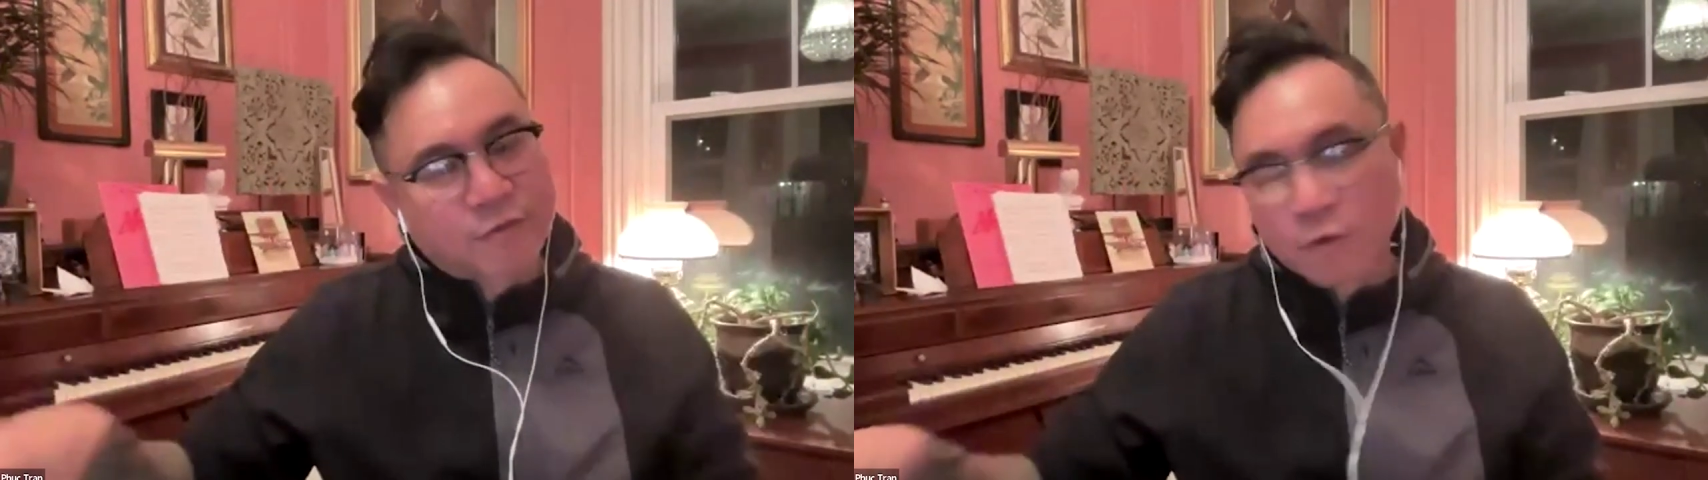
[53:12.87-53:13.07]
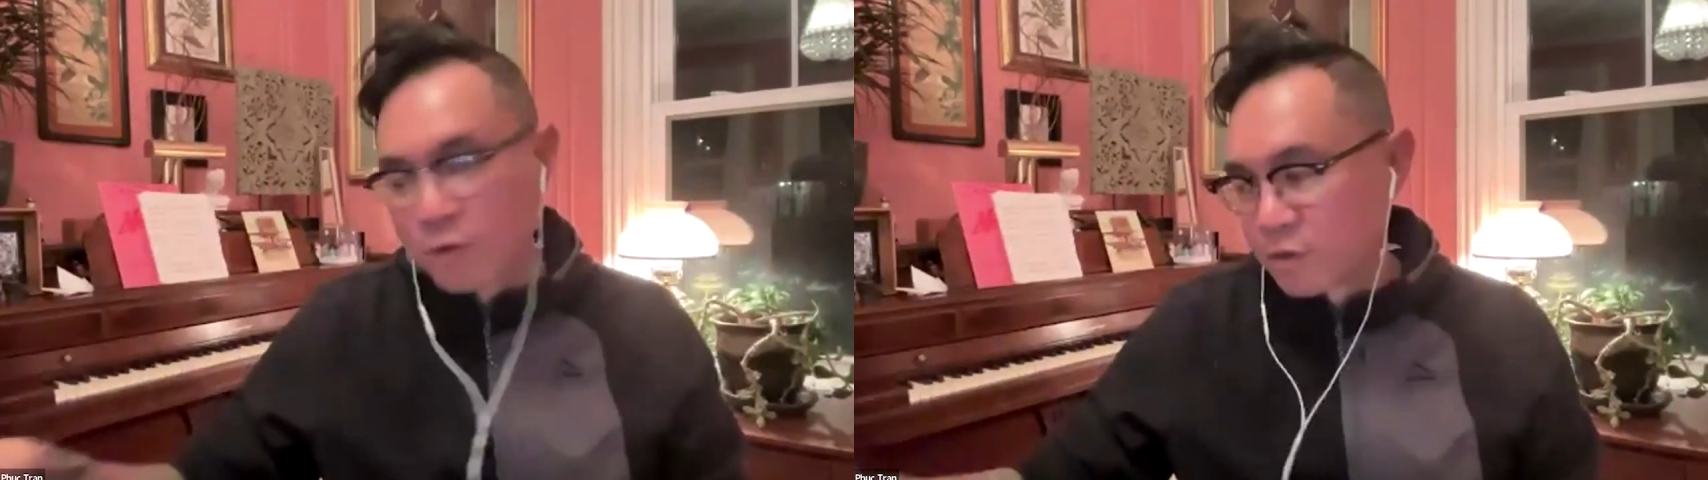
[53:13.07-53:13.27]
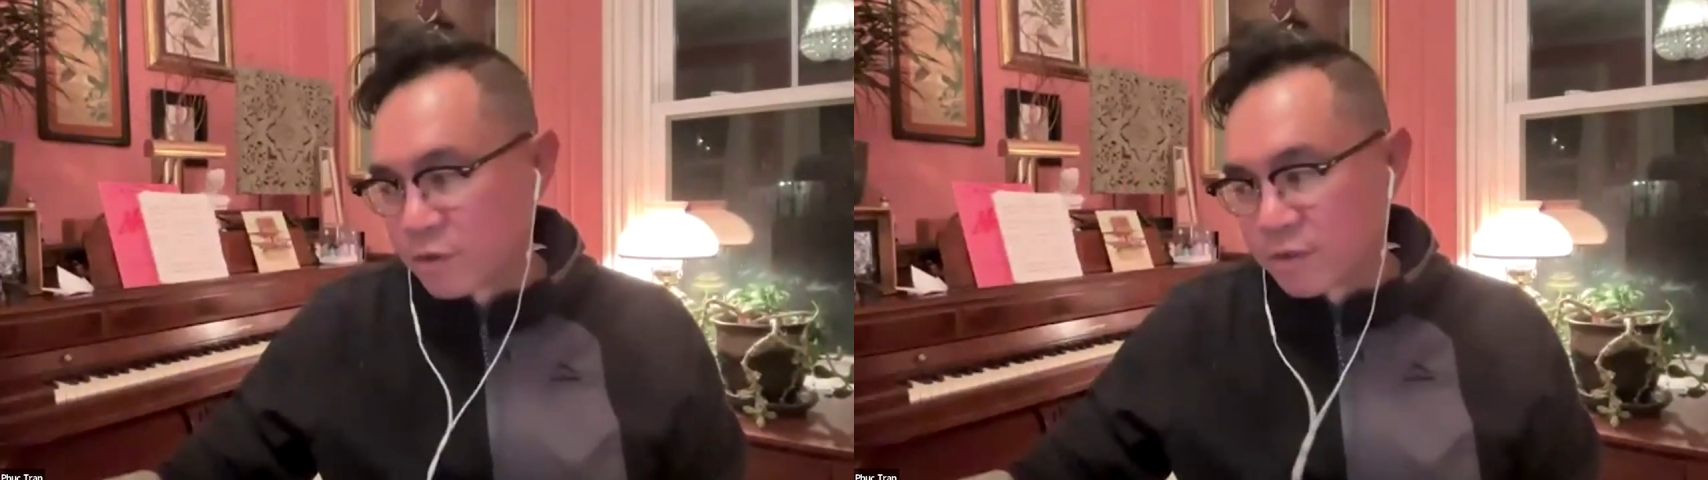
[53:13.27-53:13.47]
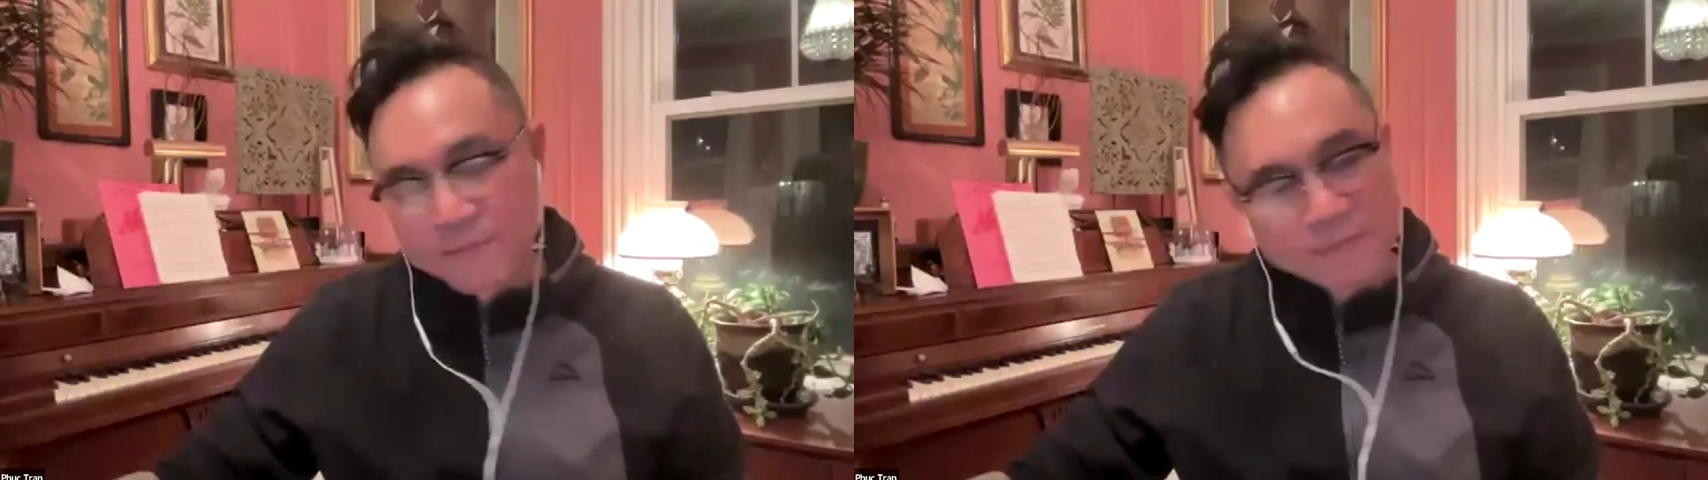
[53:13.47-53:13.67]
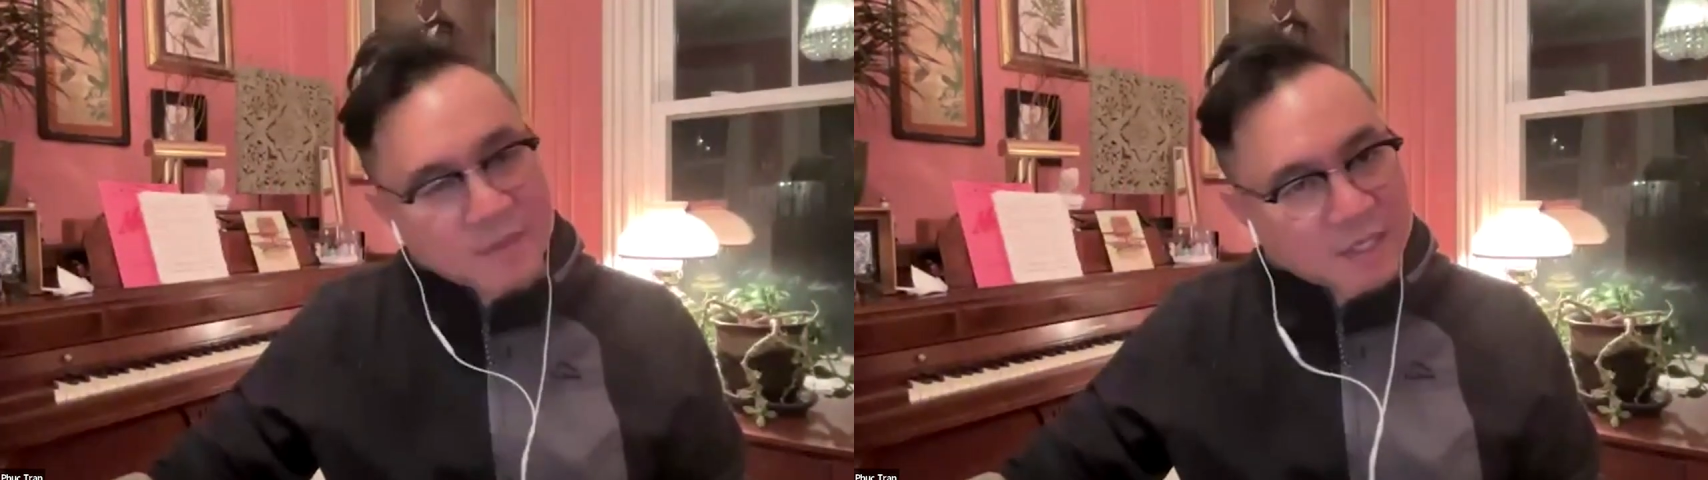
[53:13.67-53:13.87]

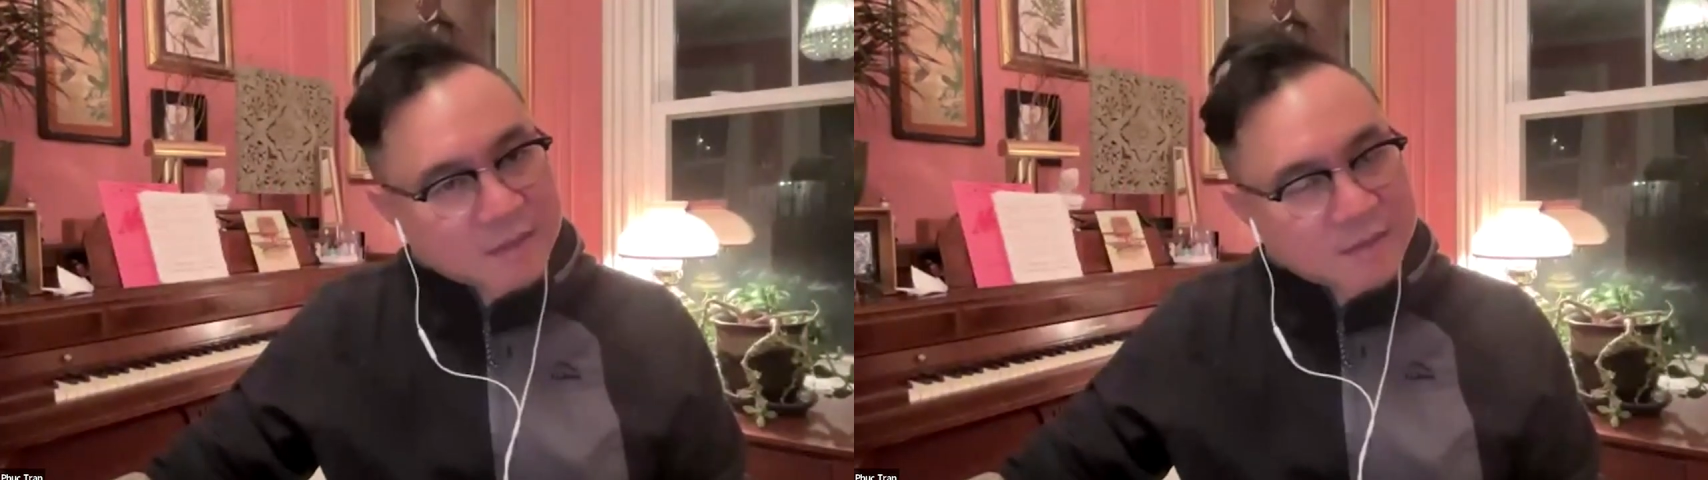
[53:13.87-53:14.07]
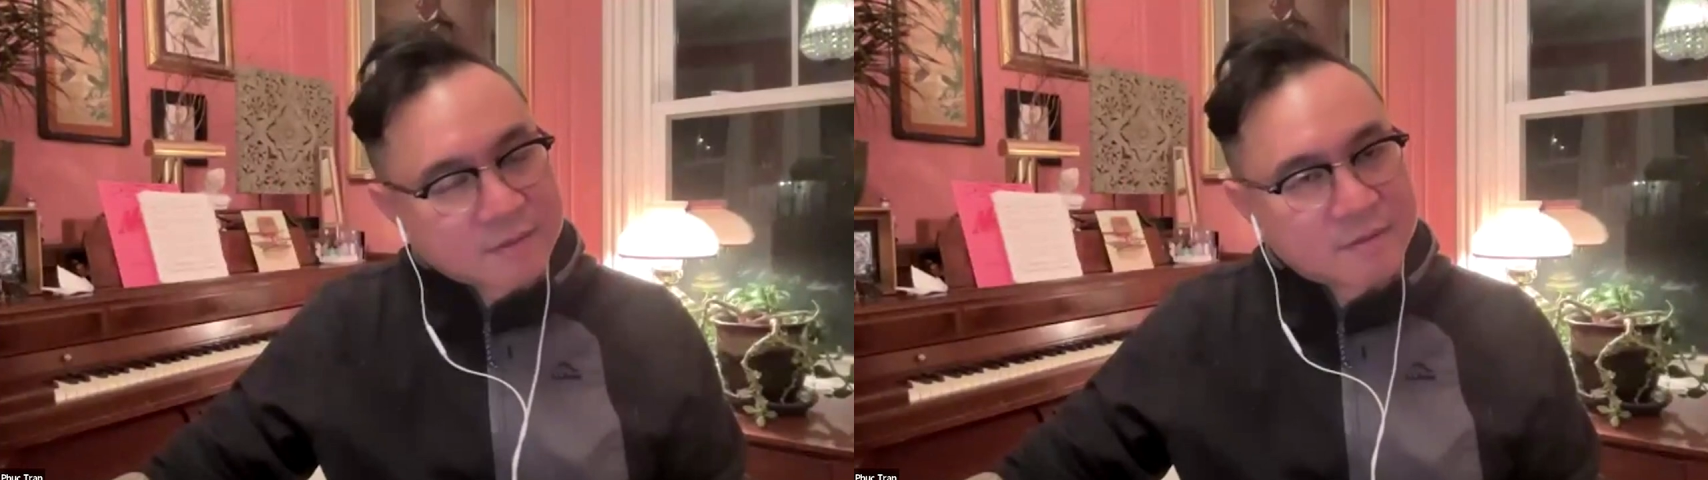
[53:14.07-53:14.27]
foreigner thing.